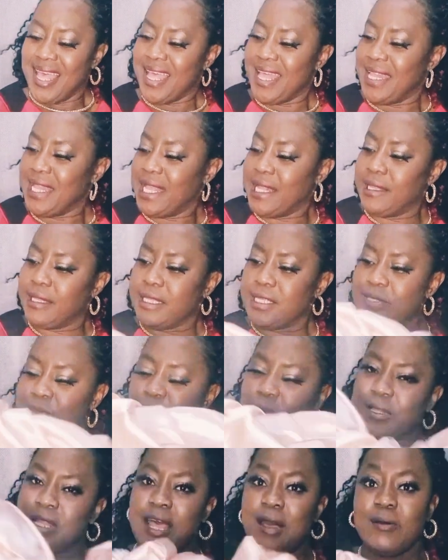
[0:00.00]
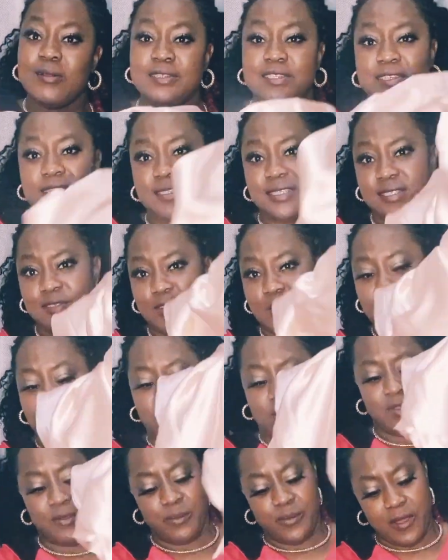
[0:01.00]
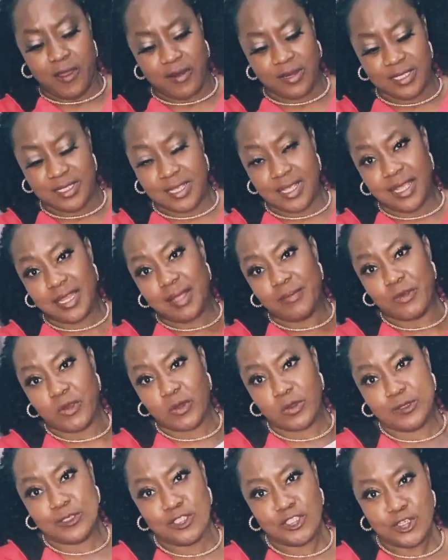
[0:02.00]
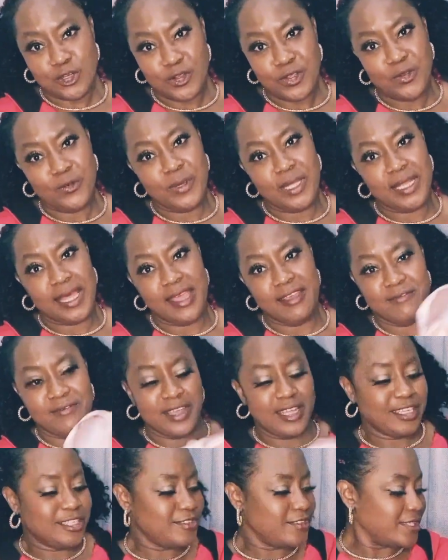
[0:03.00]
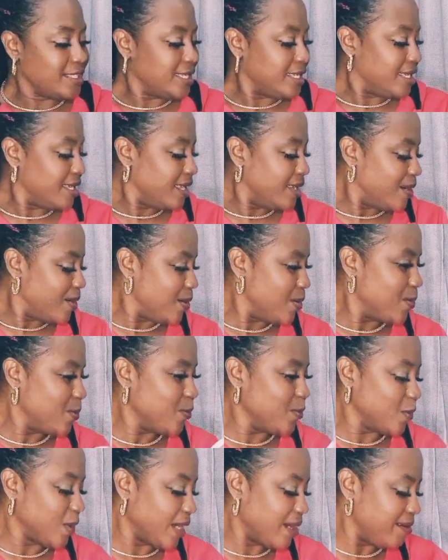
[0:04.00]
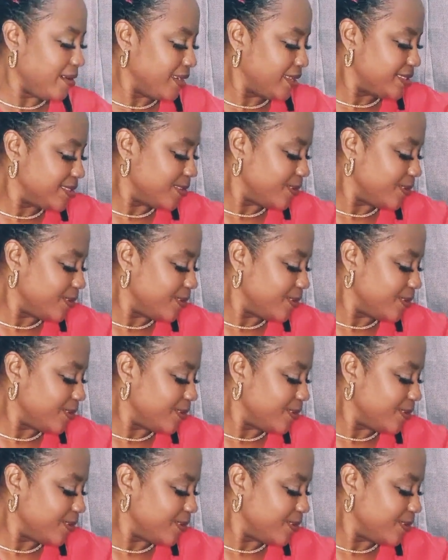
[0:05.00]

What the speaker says: And then this one, I'll use this one for the party, and I'm gonna show you when I eventually wear it.